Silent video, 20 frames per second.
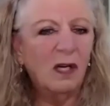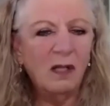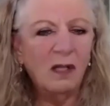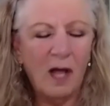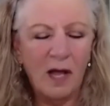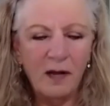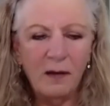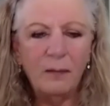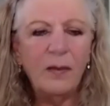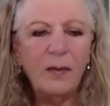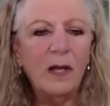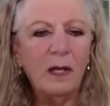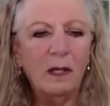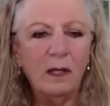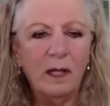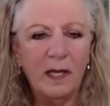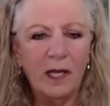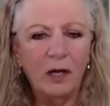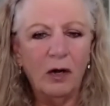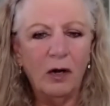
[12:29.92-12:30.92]

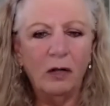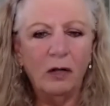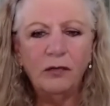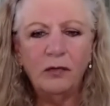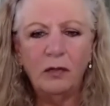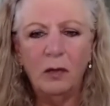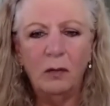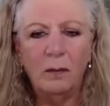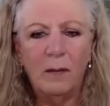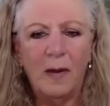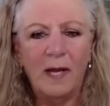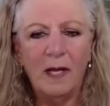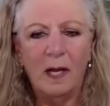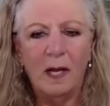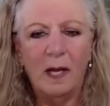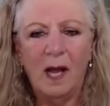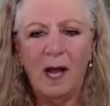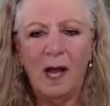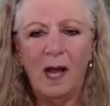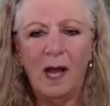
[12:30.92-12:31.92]
unappealing, and also
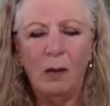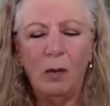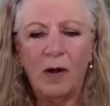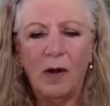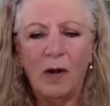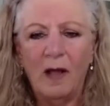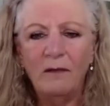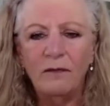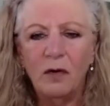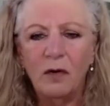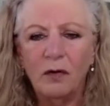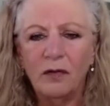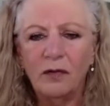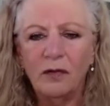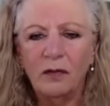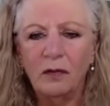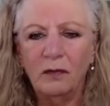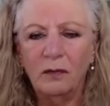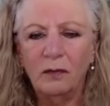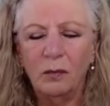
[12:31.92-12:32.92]
what I've noticed
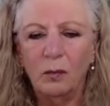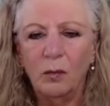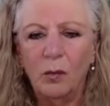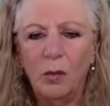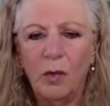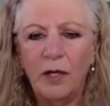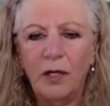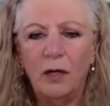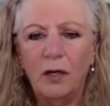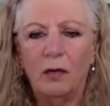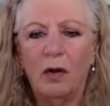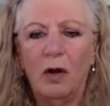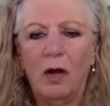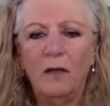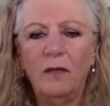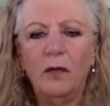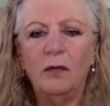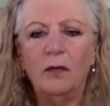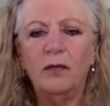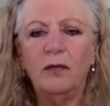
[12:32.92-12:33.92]
is when you're on
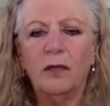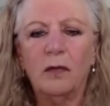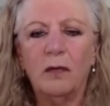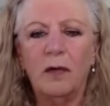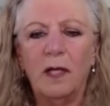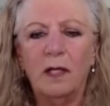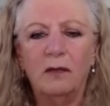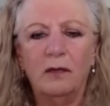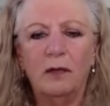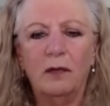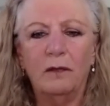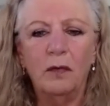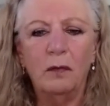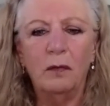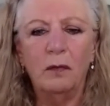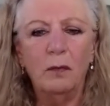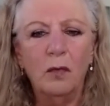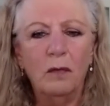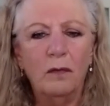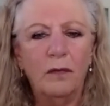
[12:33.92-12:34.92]
those screens, if you
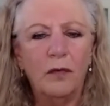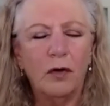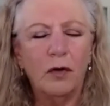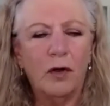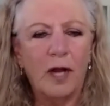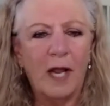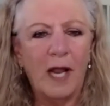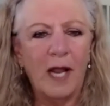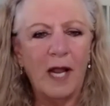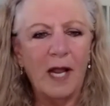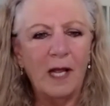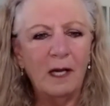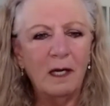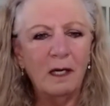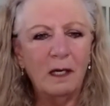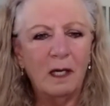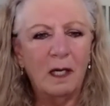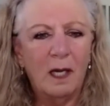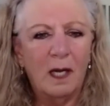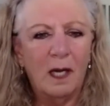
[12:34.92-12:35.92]
move your
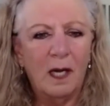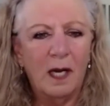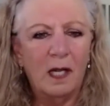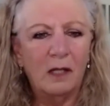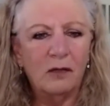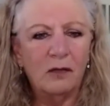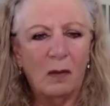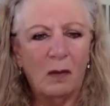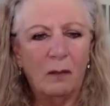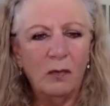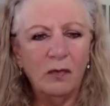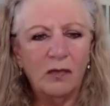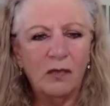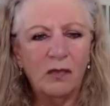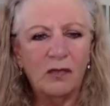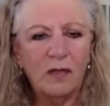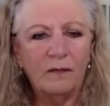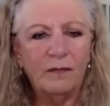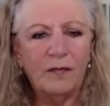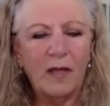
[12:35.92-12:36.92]
hand, it's almost as
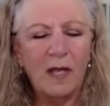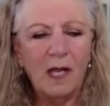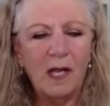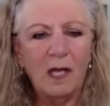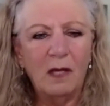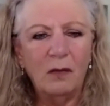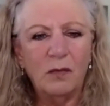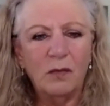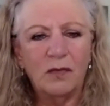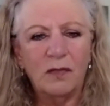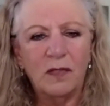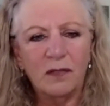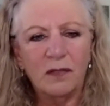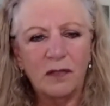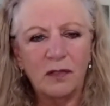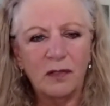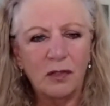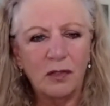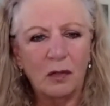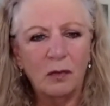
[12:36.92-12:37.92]
if the hand was
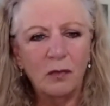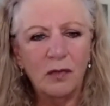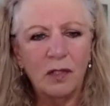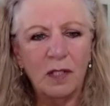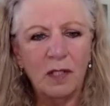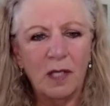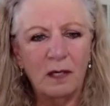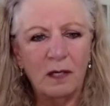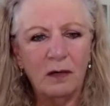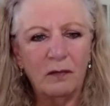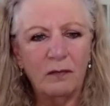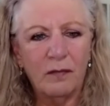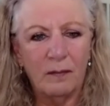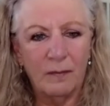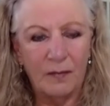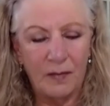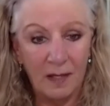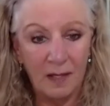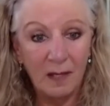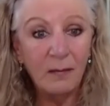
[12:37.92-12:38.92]
disassociated from
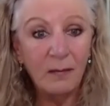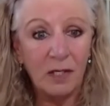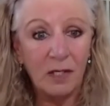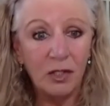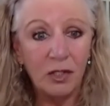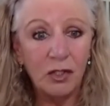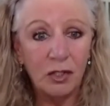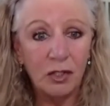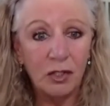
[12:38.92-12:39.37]
the image.